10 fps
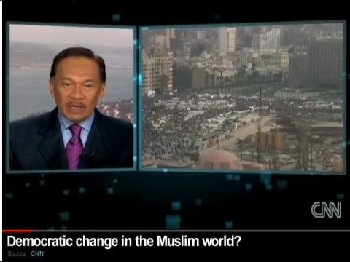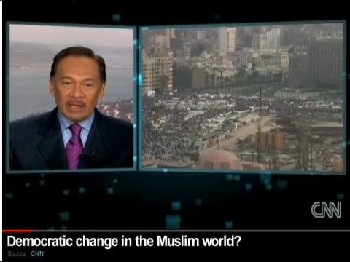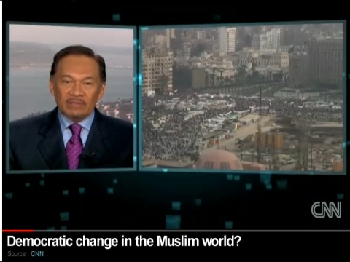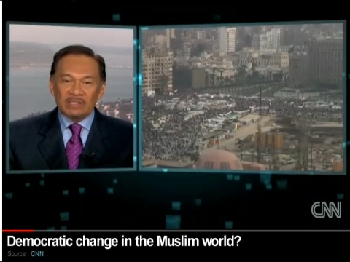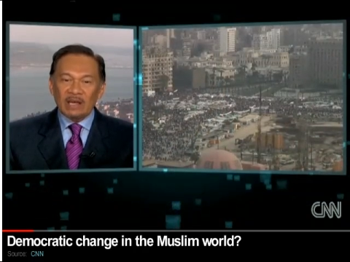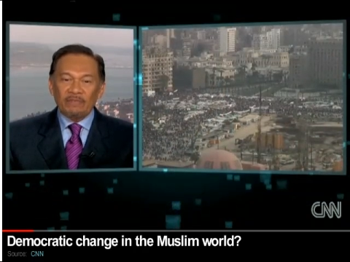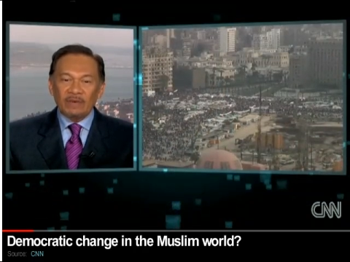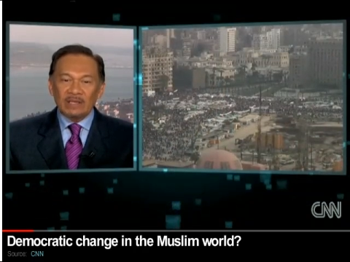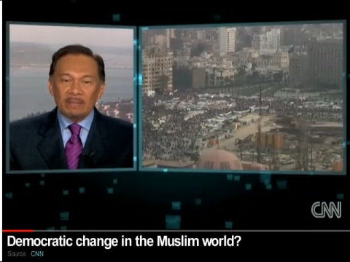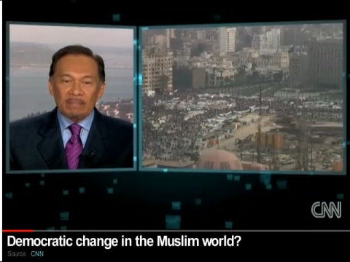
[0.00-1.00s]
They have
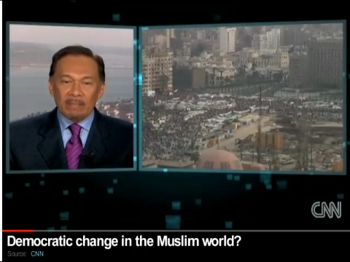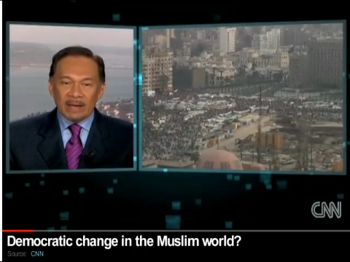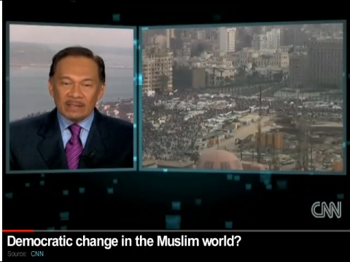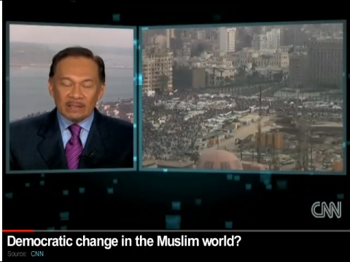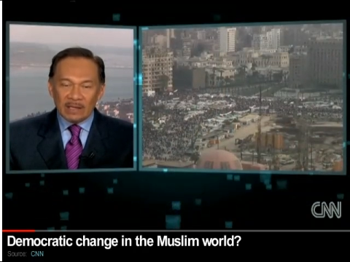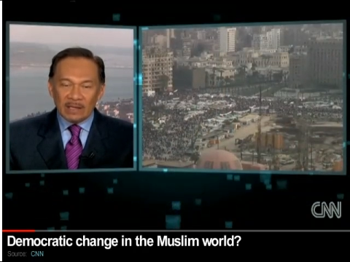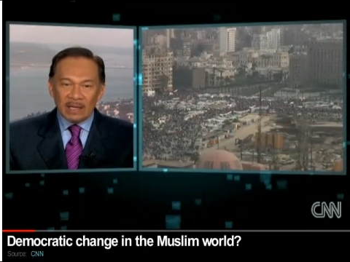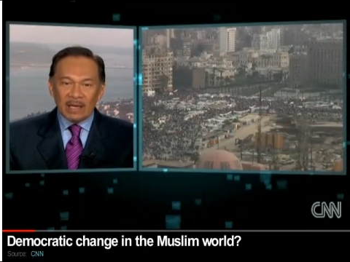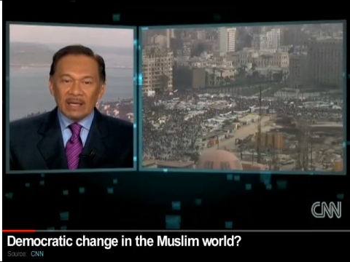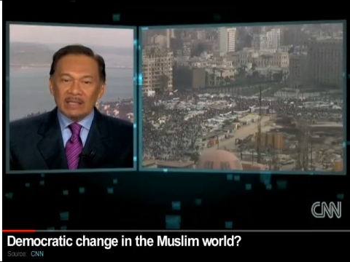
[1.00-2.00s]
suffered immensely.
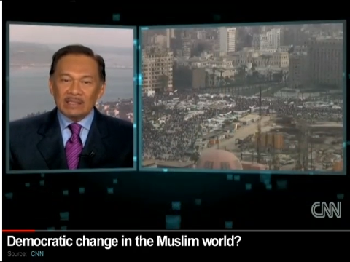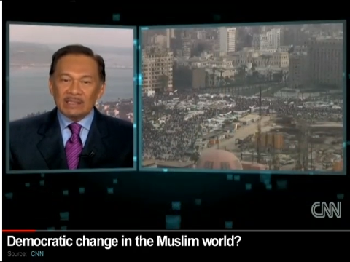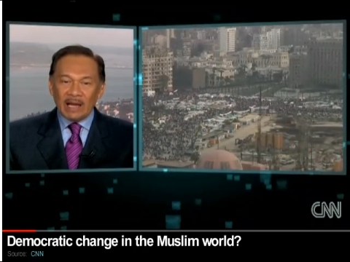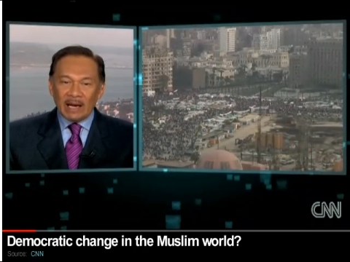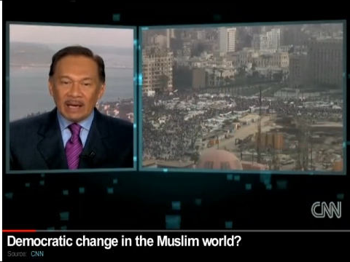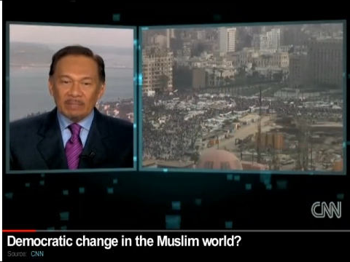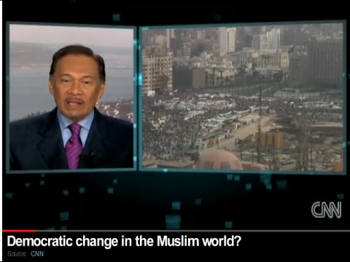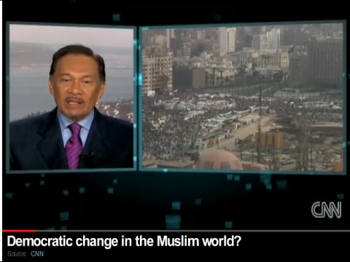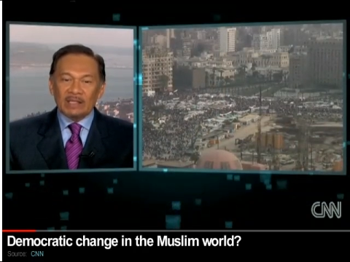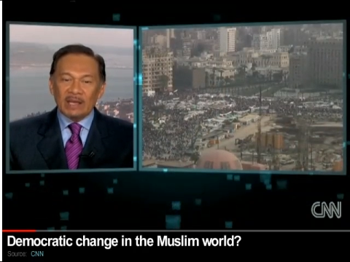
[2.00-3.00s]
It's time
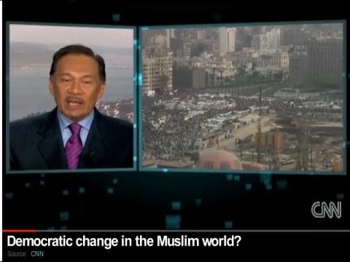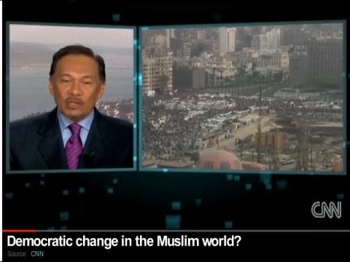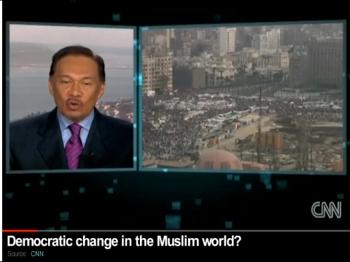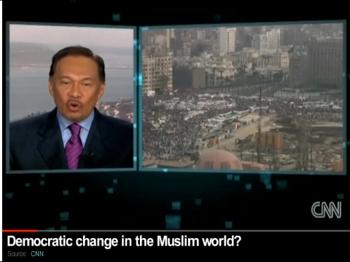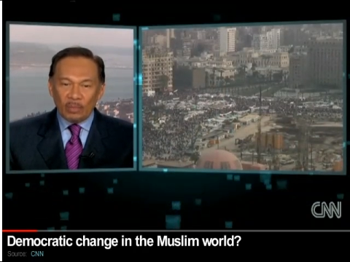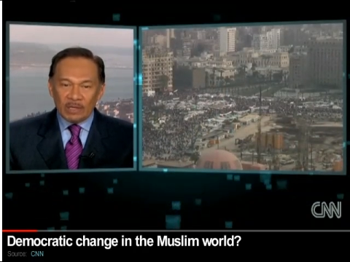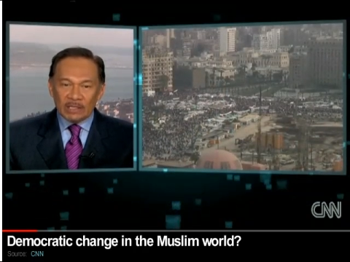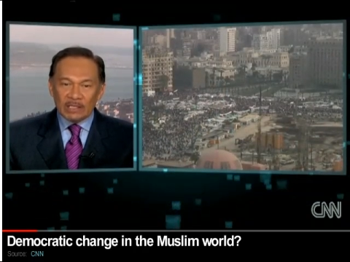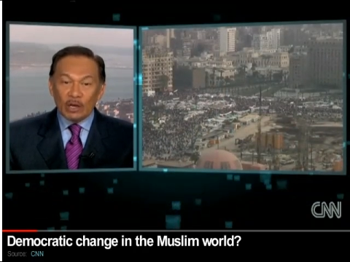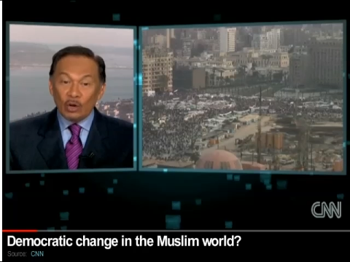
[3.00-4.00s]
that the international
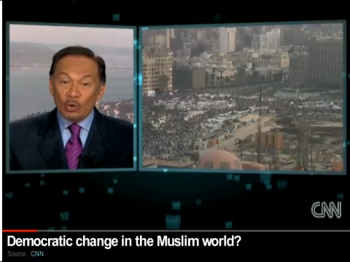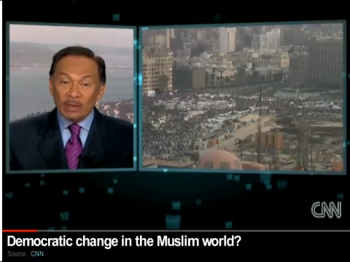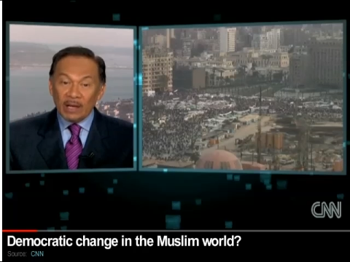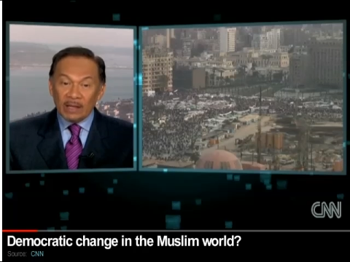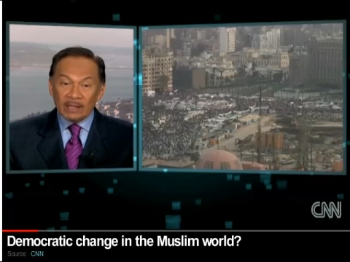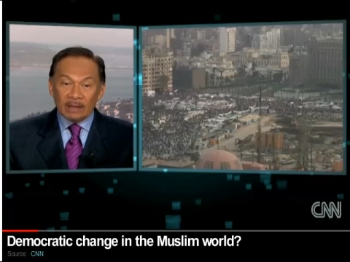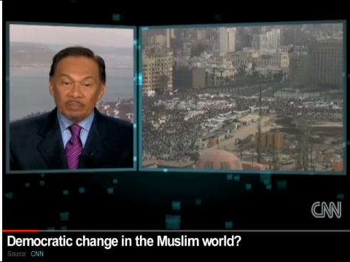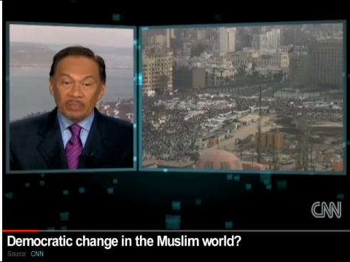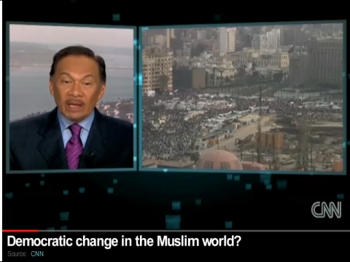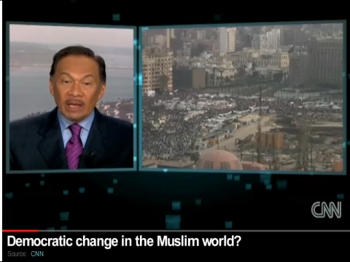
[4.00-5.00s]
community look at
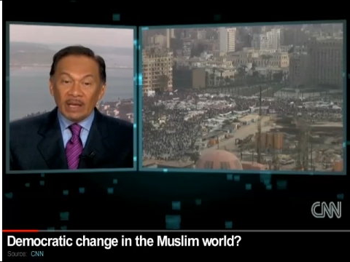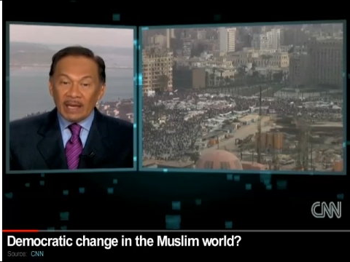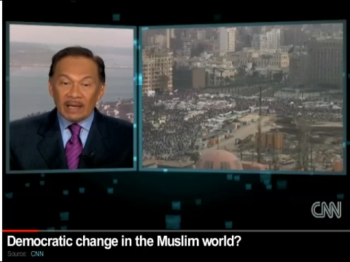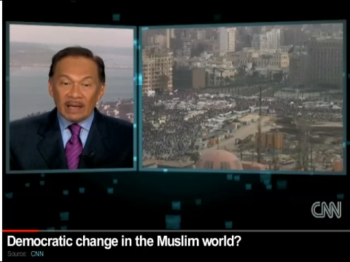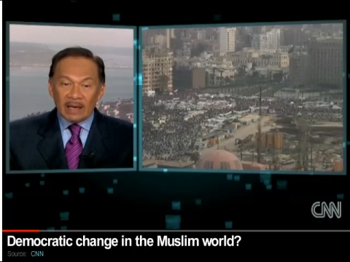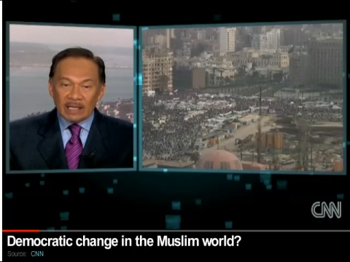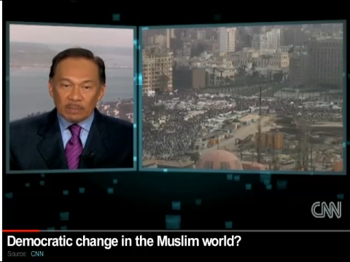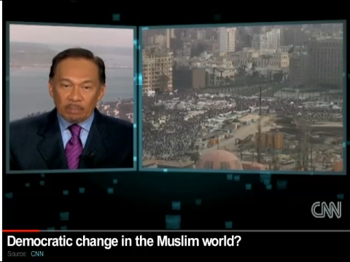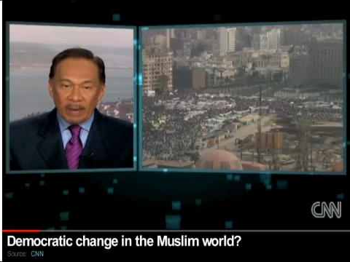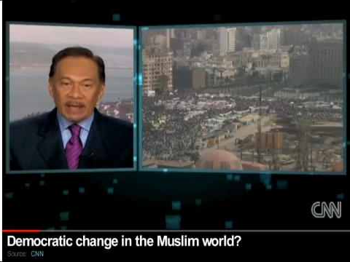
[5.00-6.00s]
them and
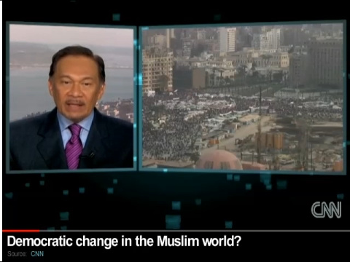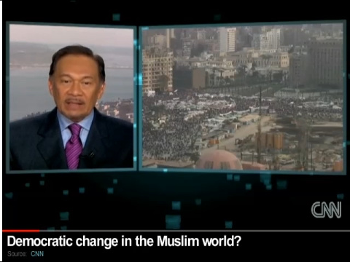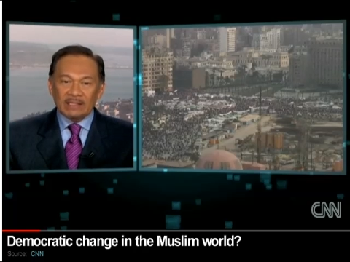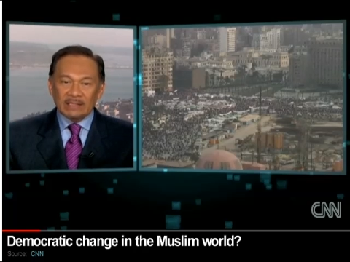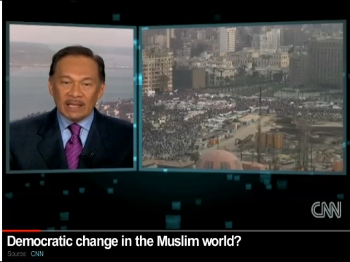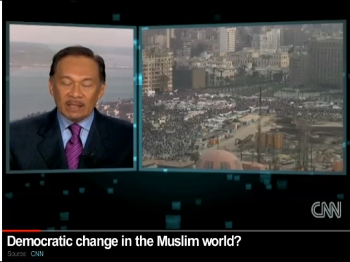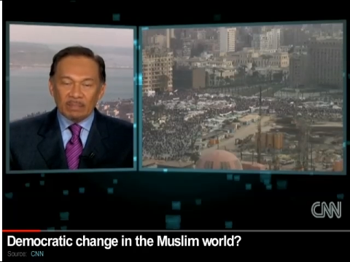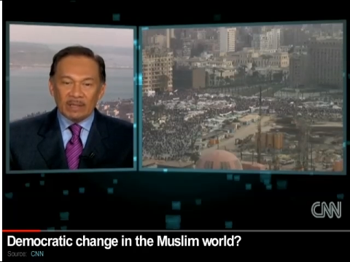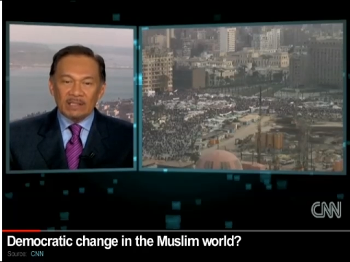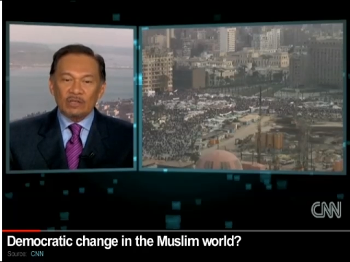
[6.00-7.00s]
respect the
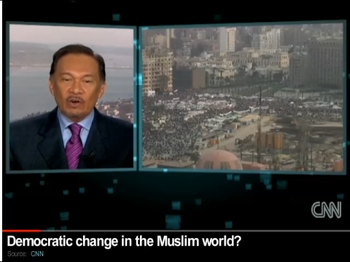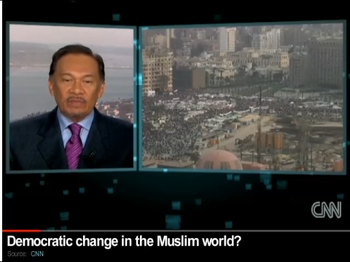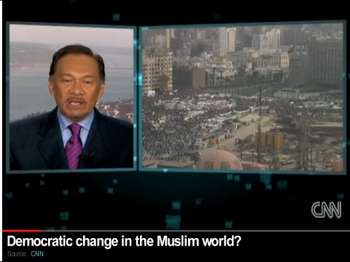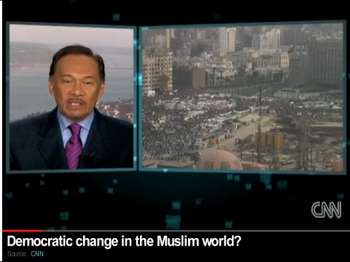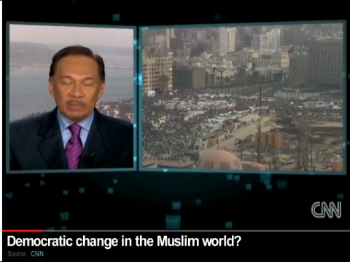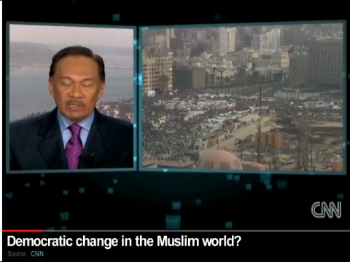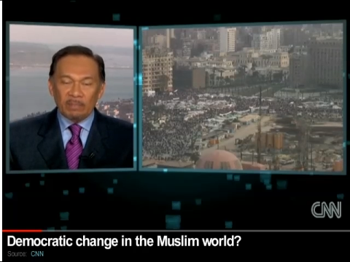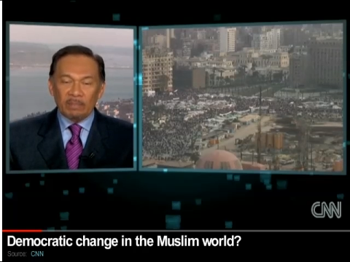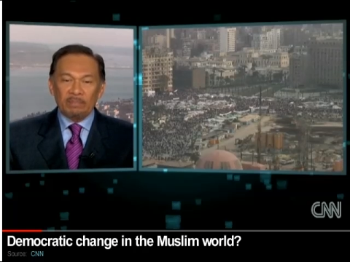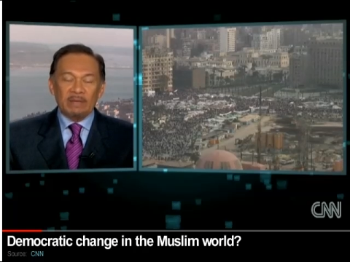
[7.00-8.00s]
sentiments of the
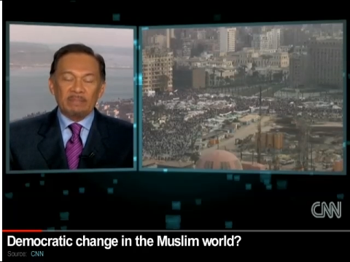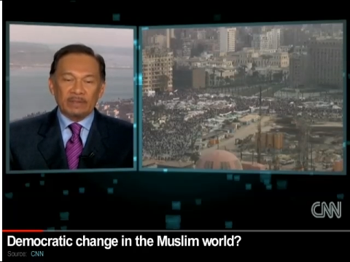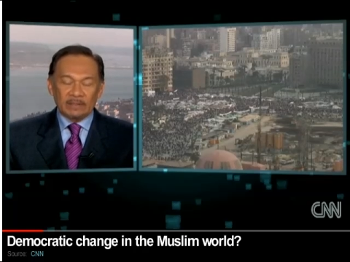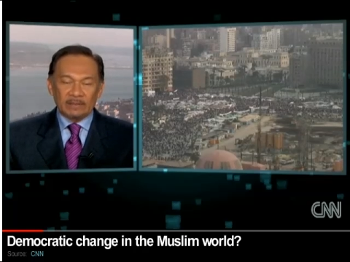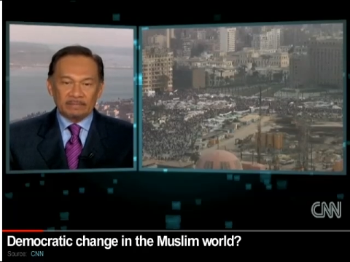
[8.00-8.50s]
Egyptian people.